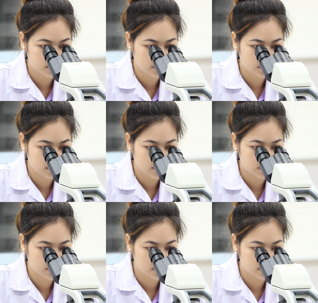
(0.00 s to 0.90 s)

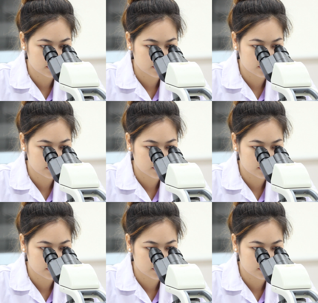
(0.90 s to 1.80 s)

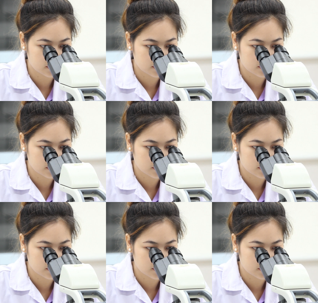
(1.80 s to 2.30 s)
Nobody speaks.